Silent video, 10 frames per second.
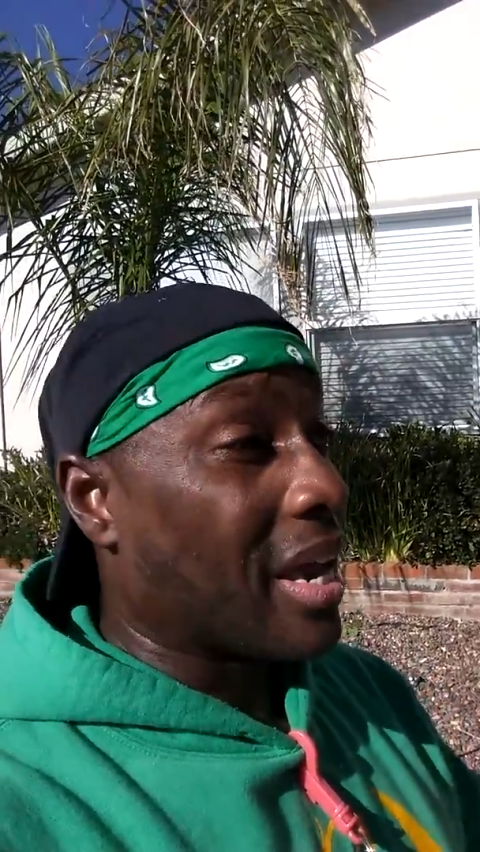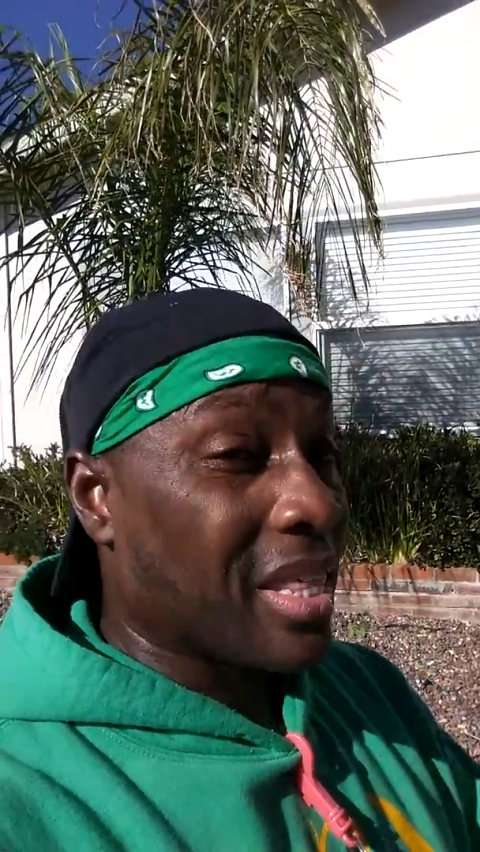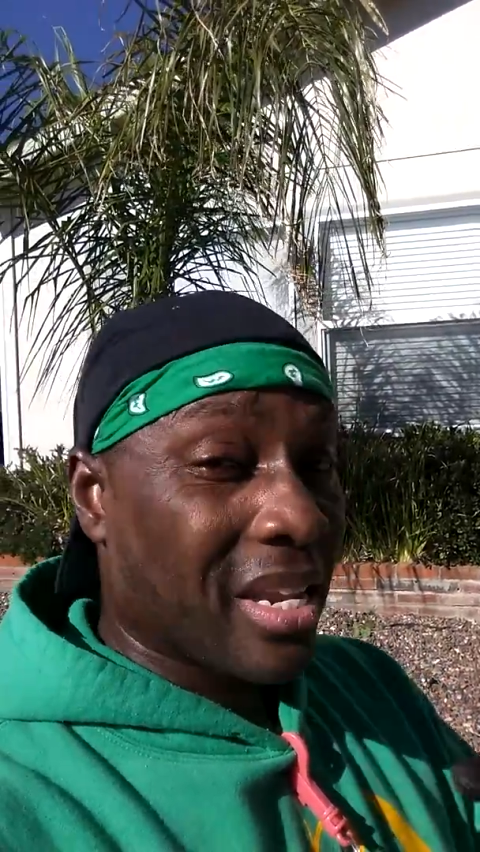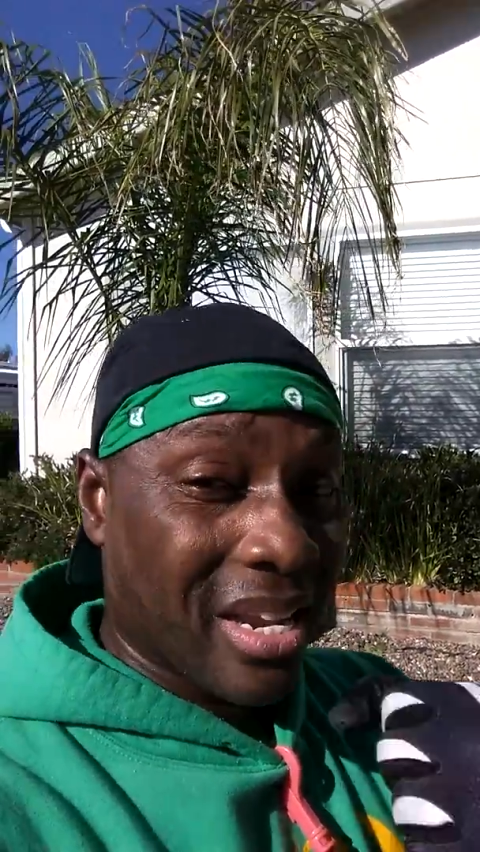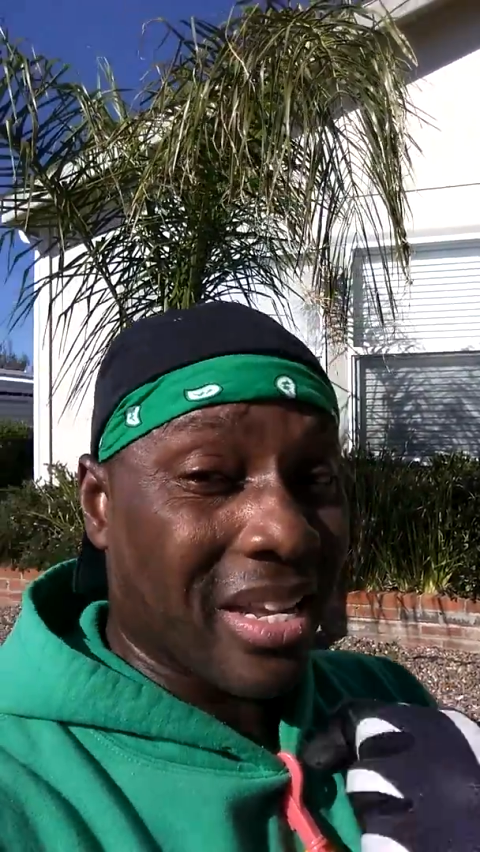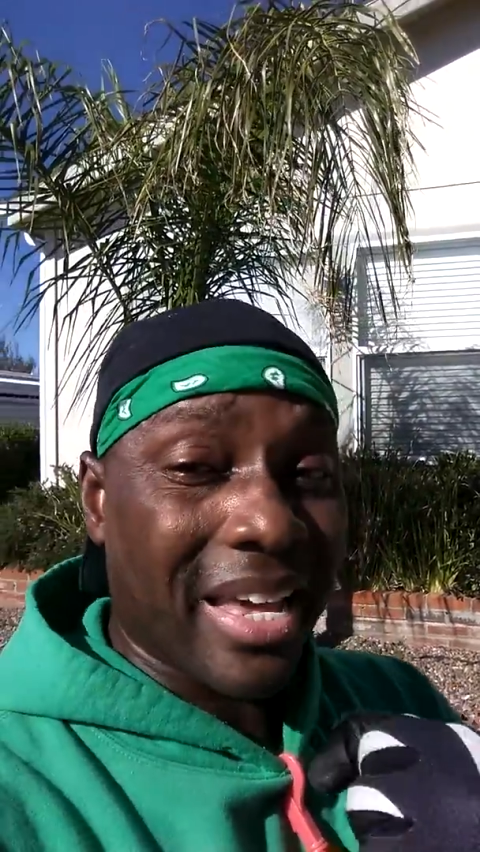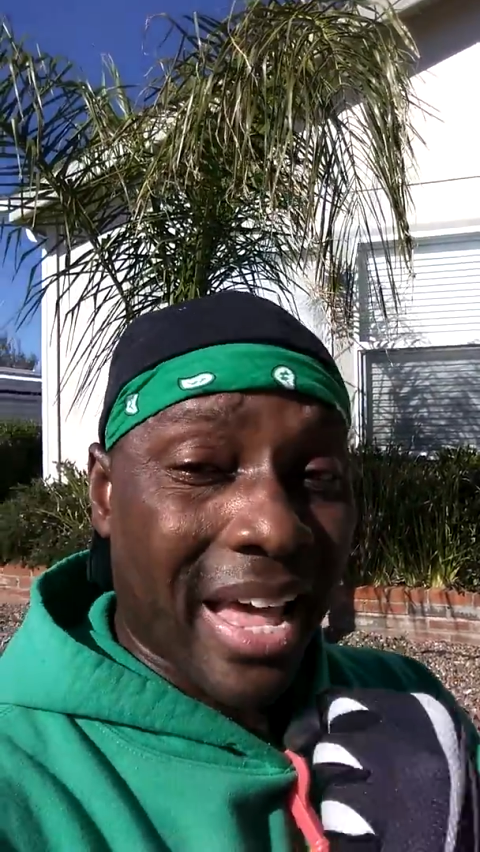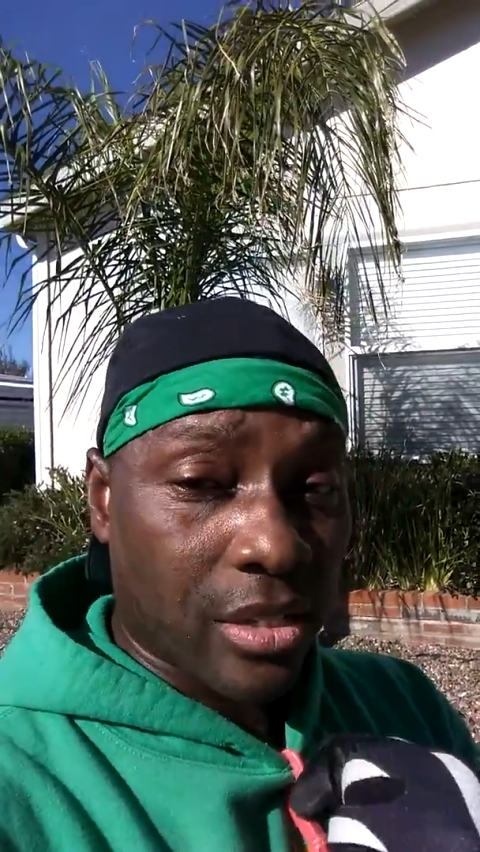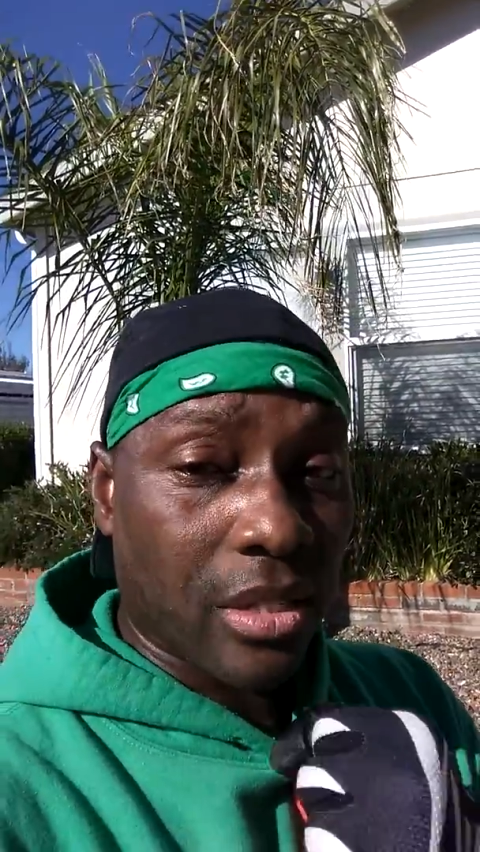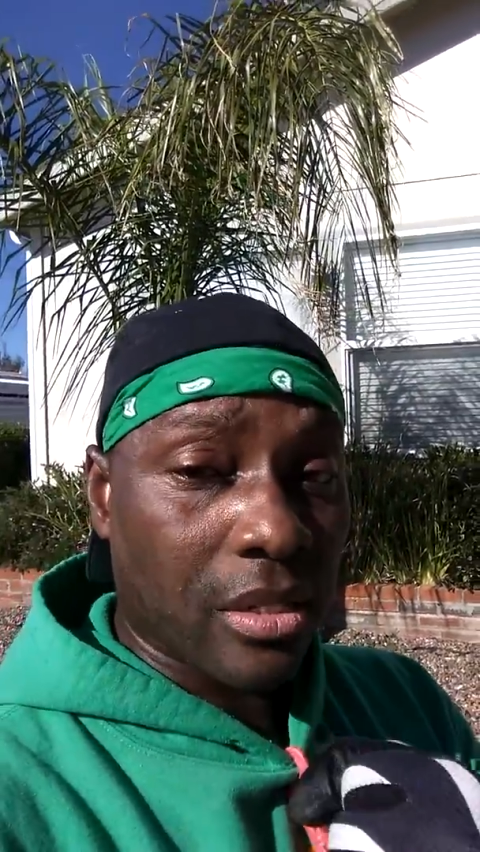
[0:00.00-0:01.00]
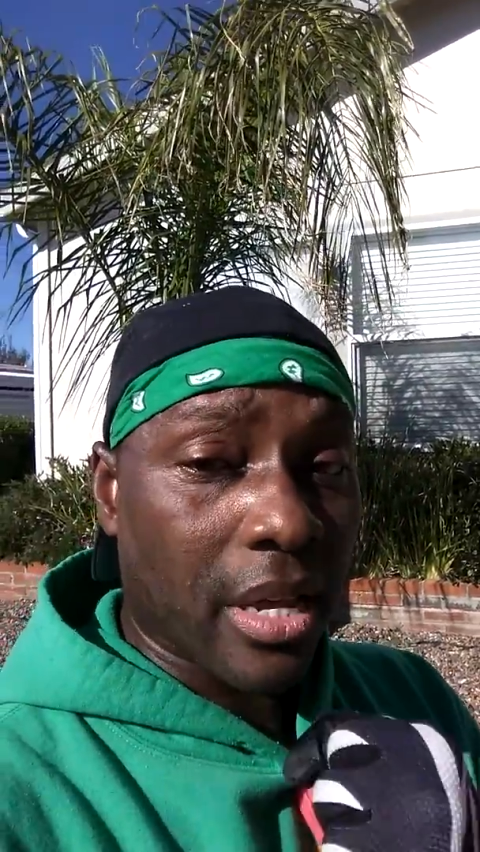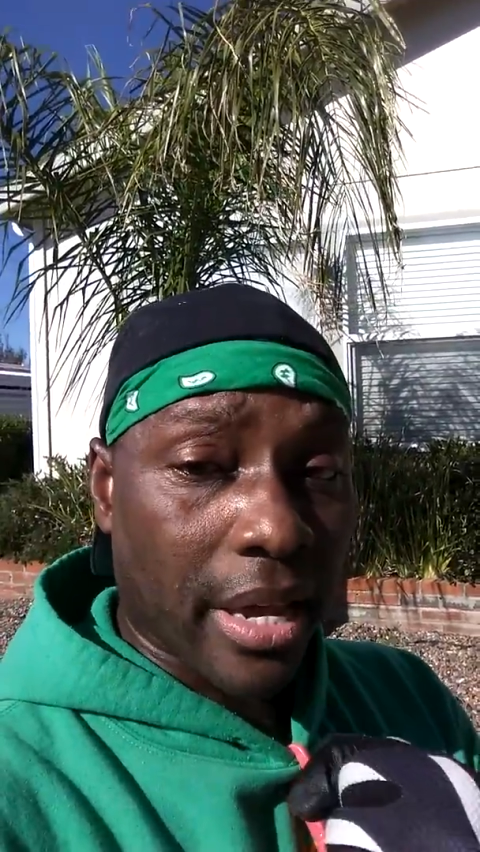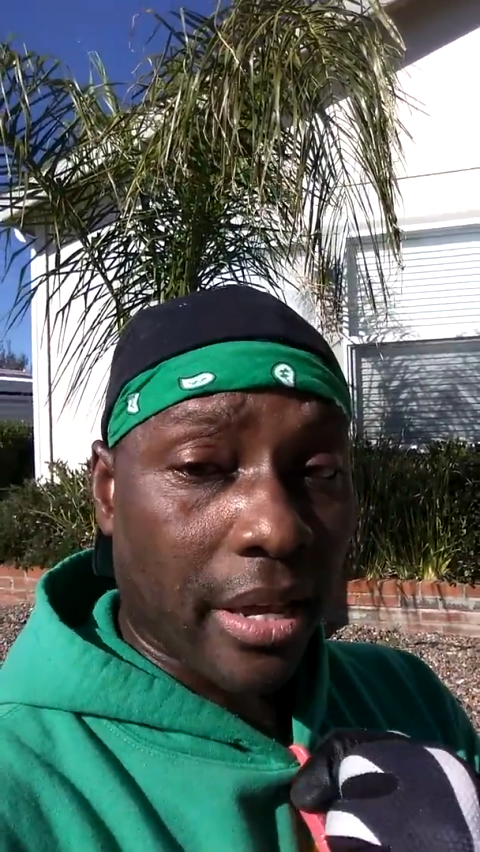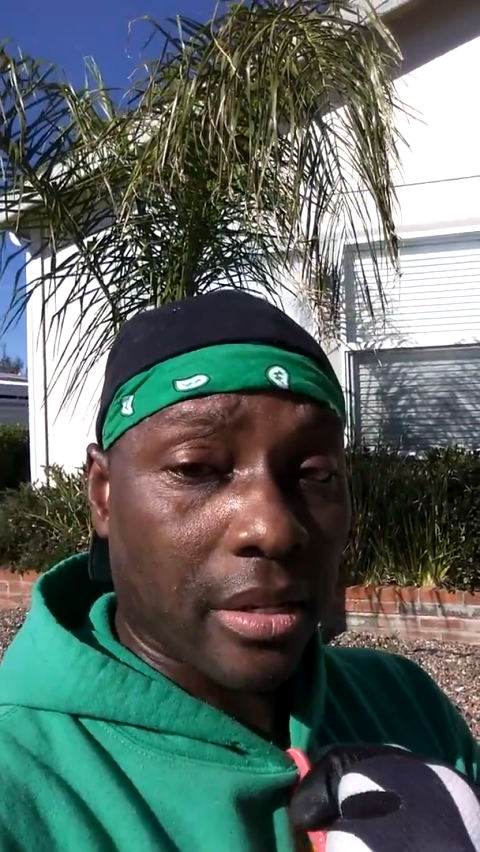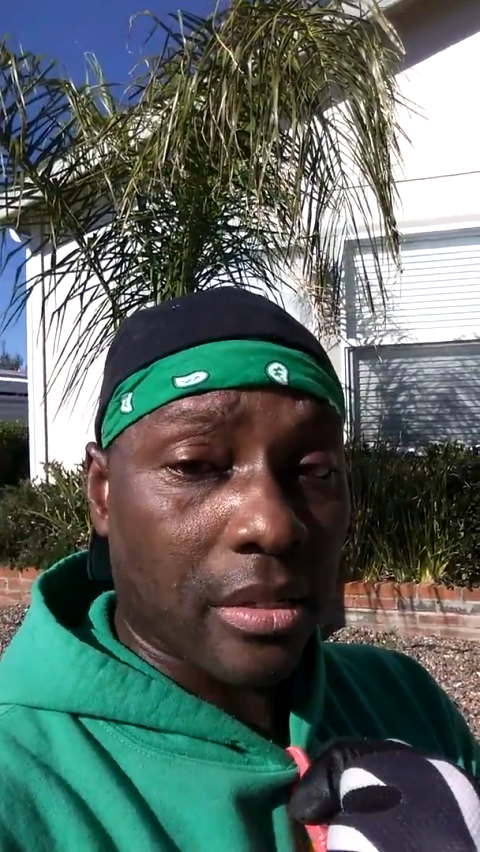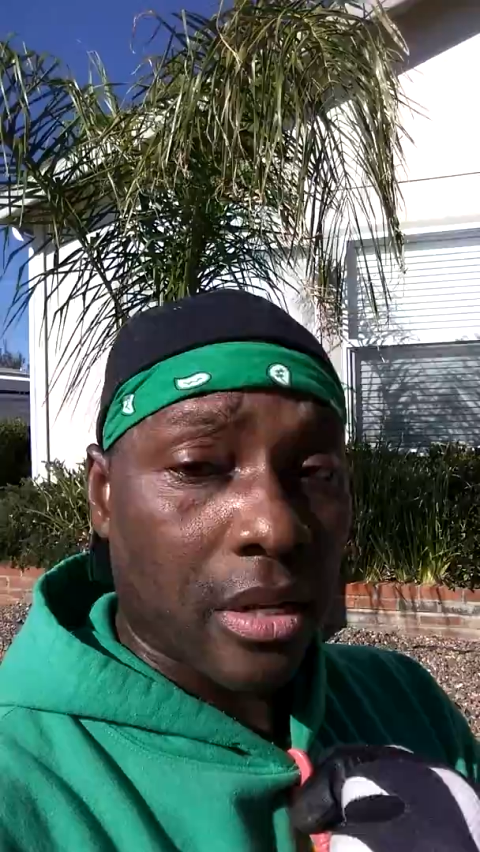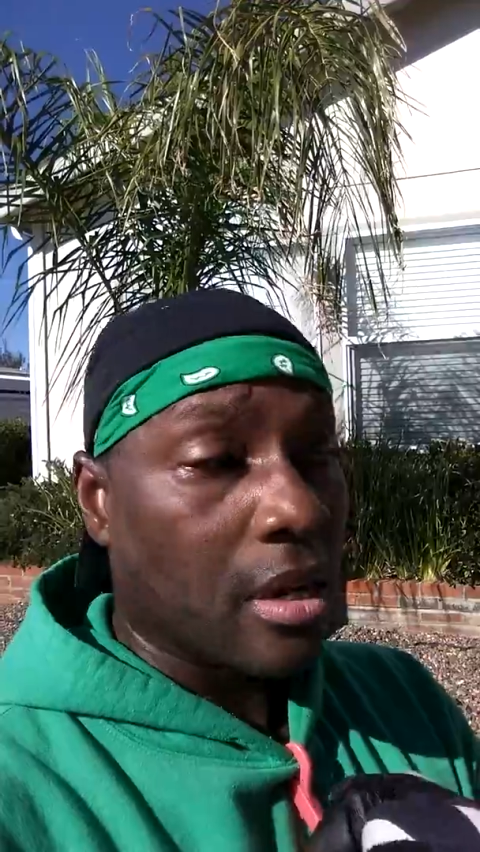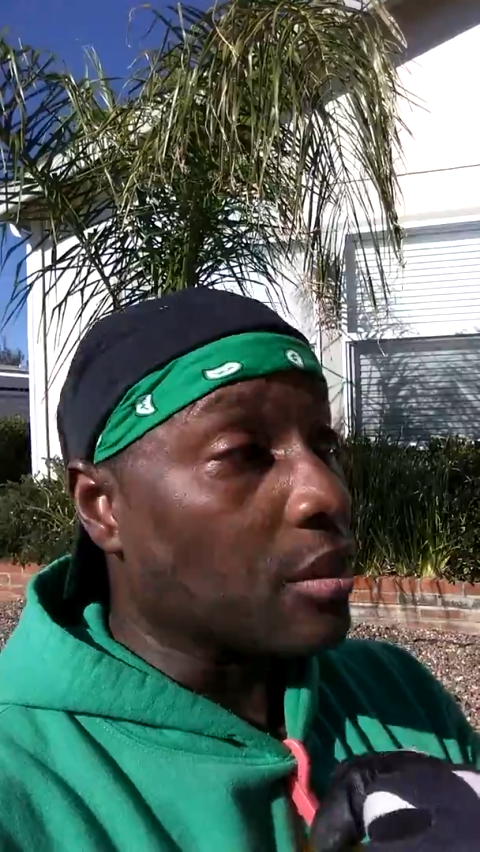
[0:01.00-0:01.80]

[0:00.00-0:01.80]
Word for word: and they didn't catch these hands?